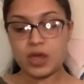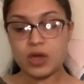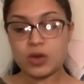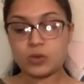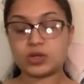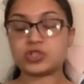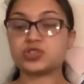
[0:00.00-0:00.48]

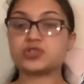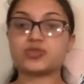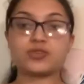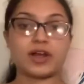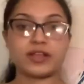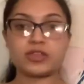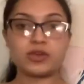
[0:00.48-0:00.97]
which
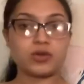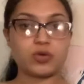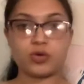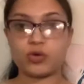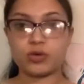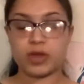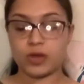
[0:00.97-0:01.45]
directly
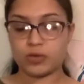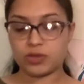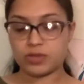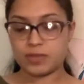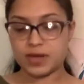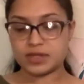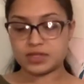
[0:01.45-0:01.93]
correlate with
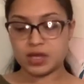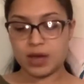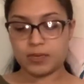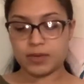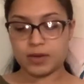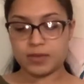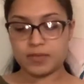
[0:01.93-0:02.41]
my
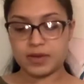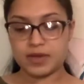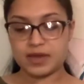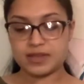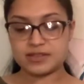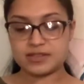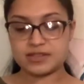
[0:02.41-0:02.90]
topic
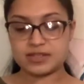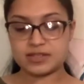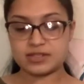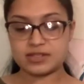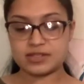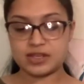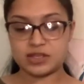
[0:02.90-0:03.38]
because
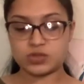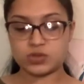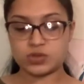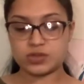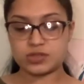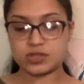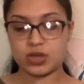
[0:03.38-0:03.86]

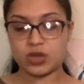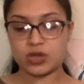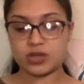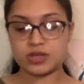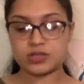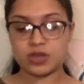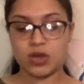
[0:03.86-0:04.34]
sexual assault
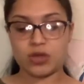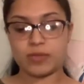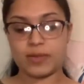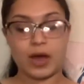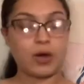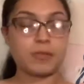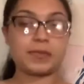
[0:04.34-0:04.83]
is all
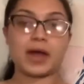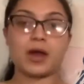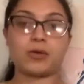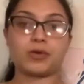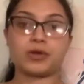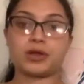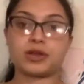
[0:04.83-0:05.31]
about
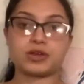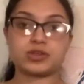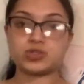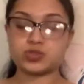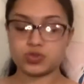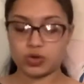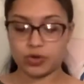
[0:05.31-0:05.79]
power and
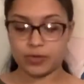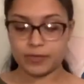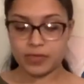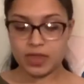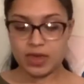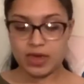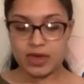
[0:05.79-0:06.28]
control.
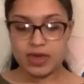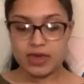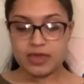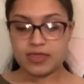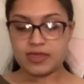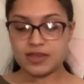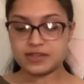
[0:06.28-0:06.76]

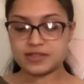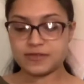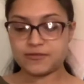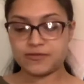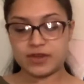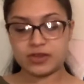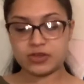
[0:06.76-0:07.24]
These
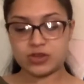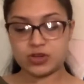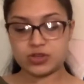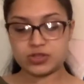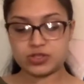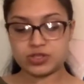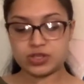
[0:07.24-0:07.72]

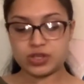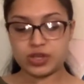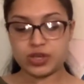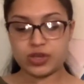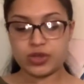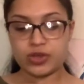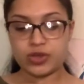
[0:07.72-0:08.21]
offenders
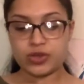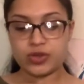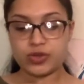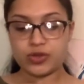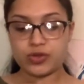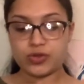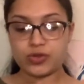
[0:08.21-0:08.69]

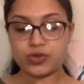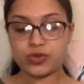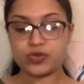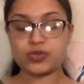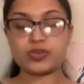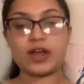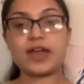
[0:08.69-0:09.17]

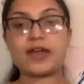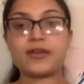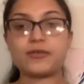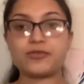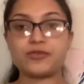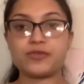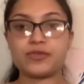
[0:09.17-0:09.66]

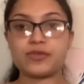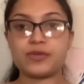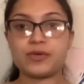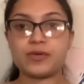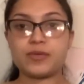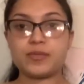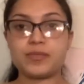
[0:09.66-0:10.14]
crave
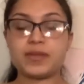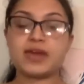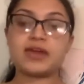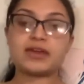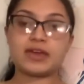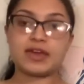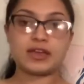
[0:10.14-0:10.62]

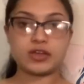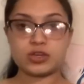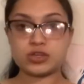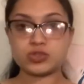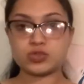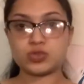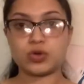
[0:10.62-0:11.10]
being in
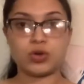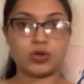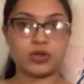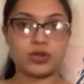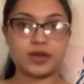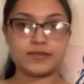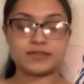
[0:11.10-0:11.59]

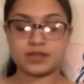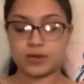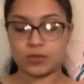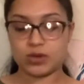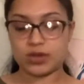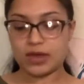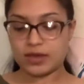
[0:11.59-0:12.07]
control of
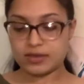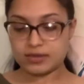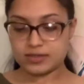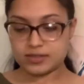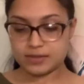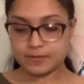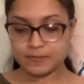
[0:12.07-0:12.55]
someone
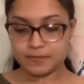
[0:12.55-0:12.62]
else.